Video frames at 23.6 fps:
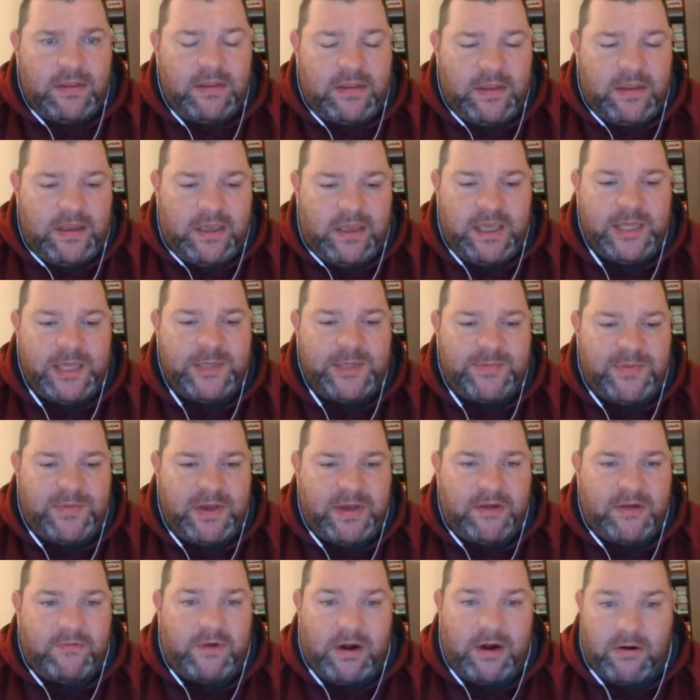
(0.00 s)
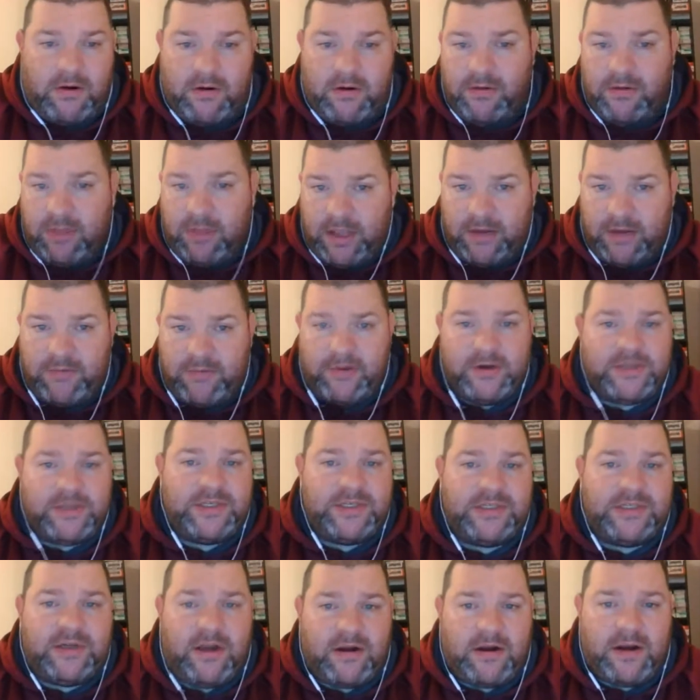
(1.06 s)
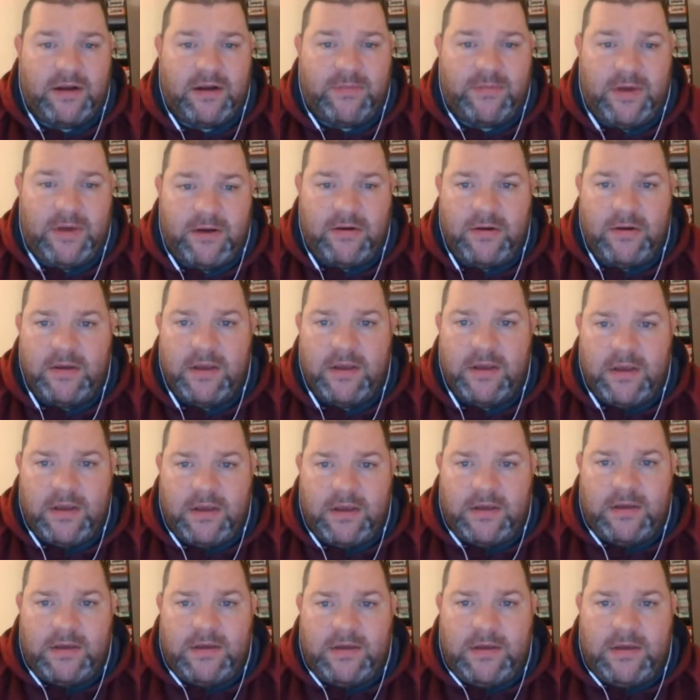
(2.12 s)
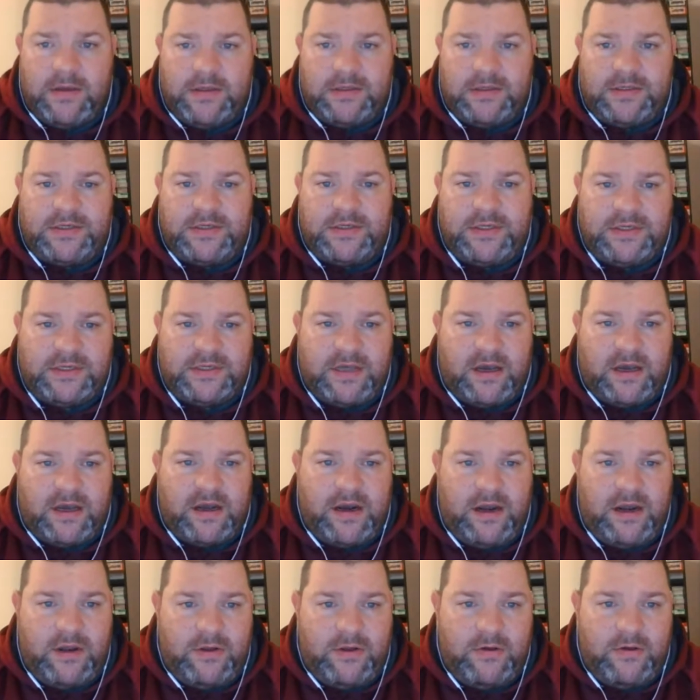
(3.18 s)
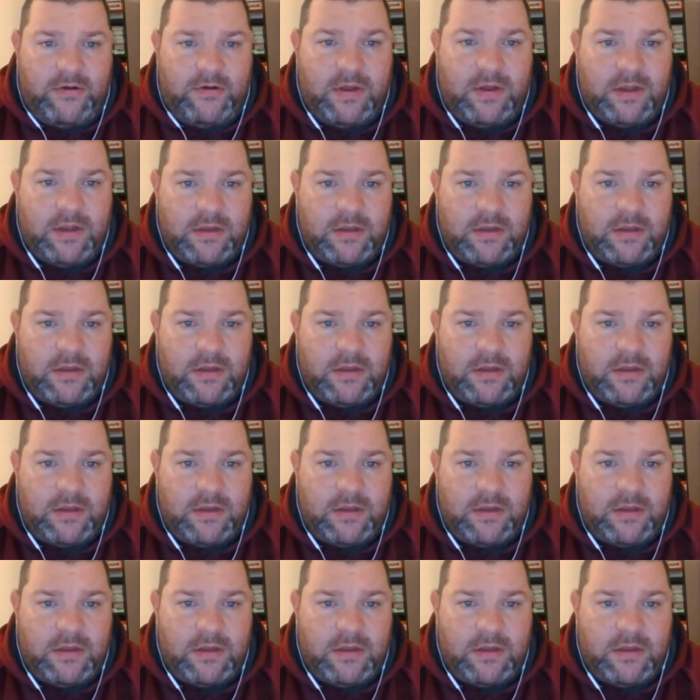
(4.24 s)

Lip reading: the East Penn Railroad, like we were just talking about, just got a new